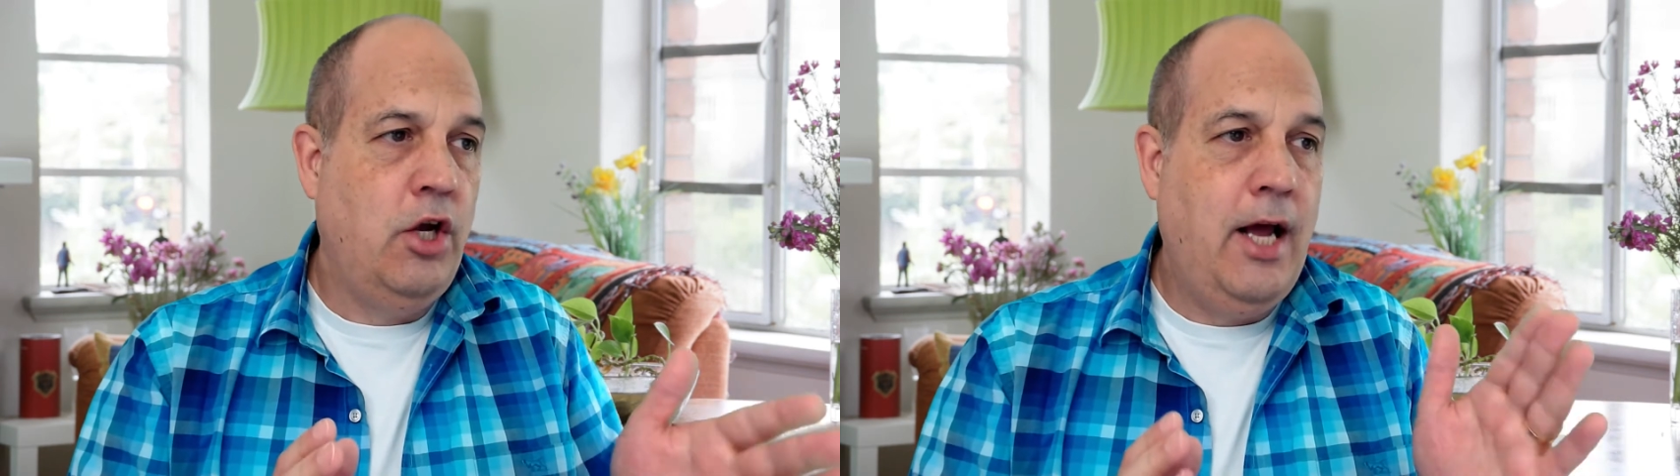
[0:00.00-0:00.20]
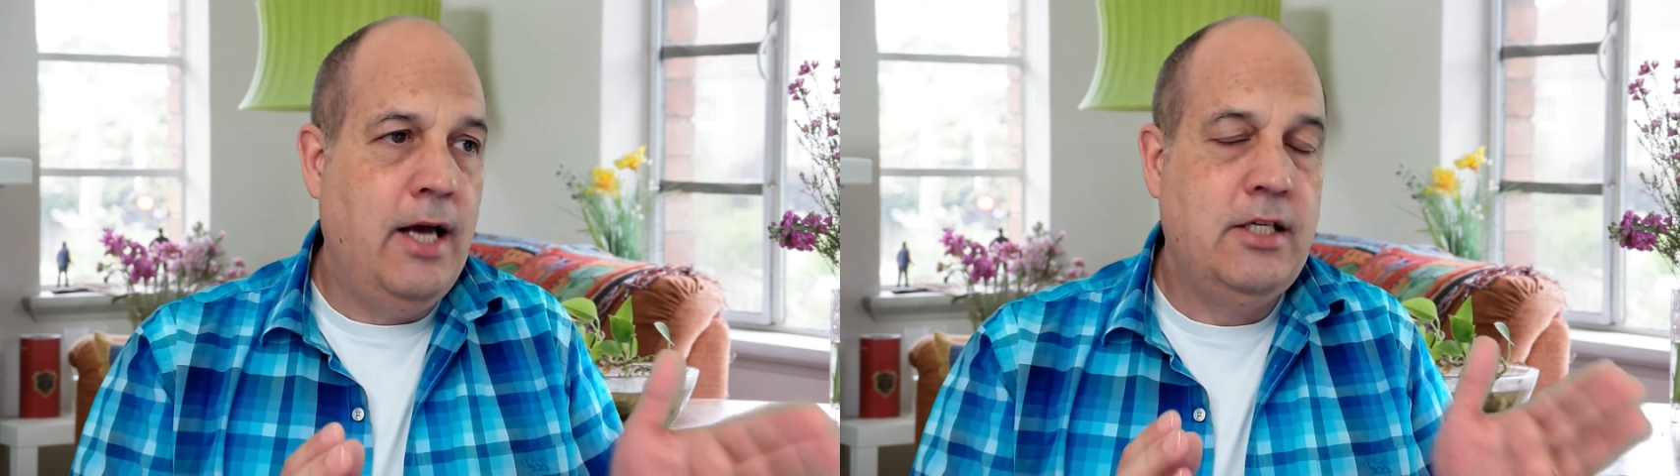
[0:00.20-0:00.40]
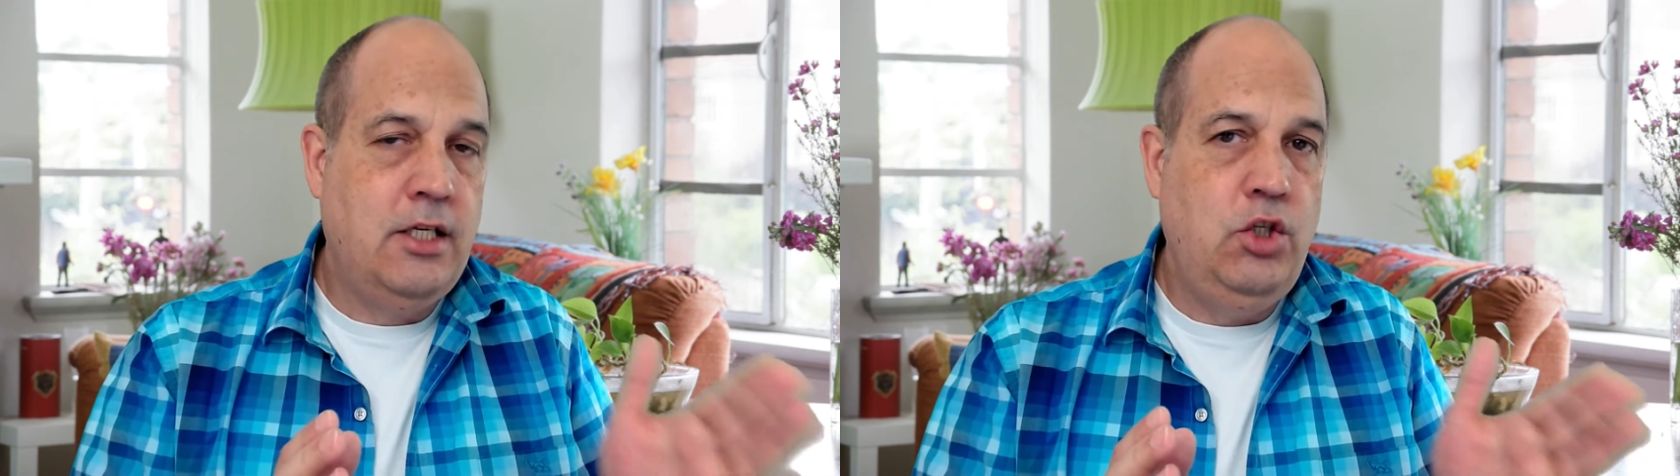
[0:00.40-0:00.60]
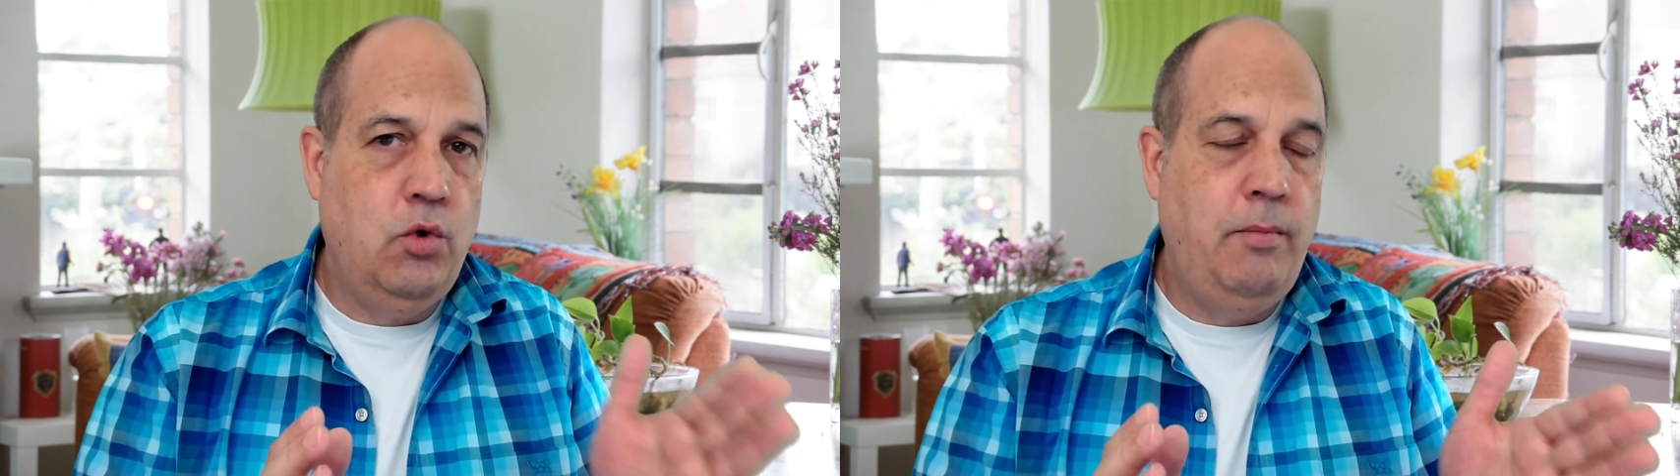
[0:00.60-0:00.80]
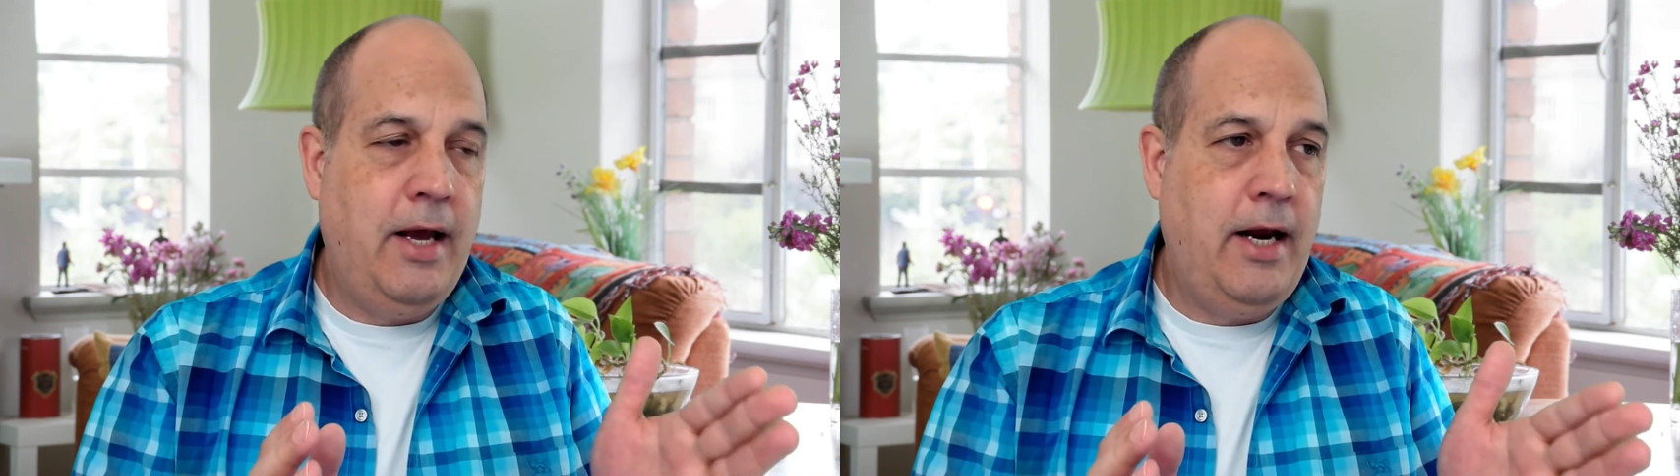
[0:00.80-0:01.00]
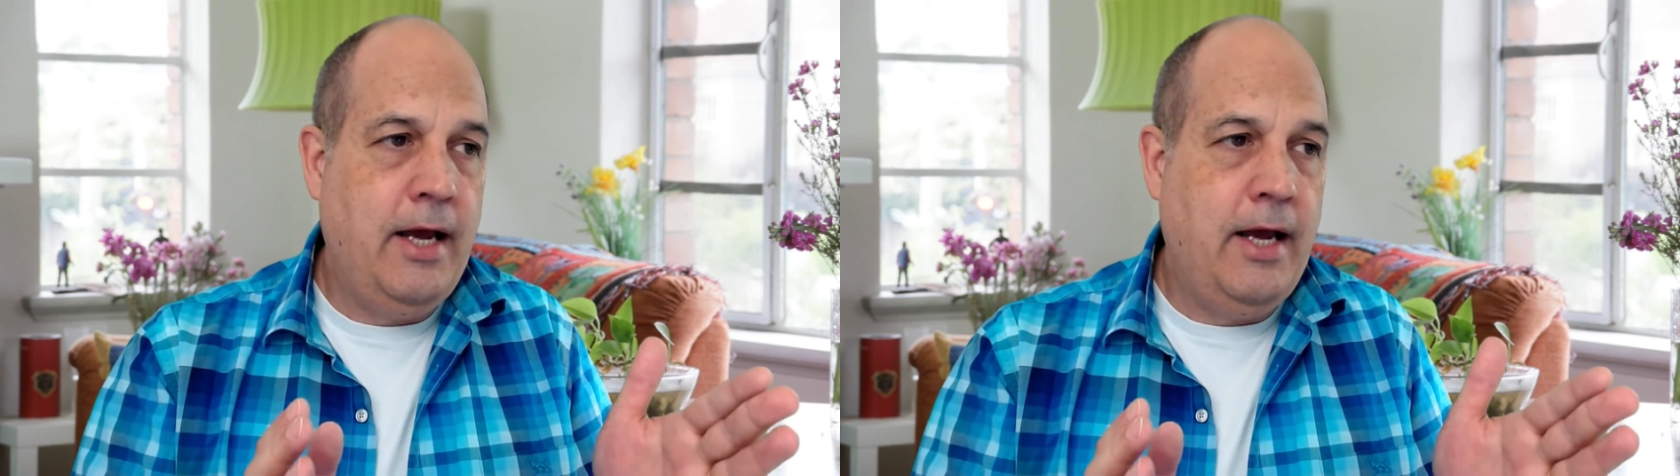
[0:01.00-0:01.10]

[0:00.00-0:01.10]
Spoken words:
asking you about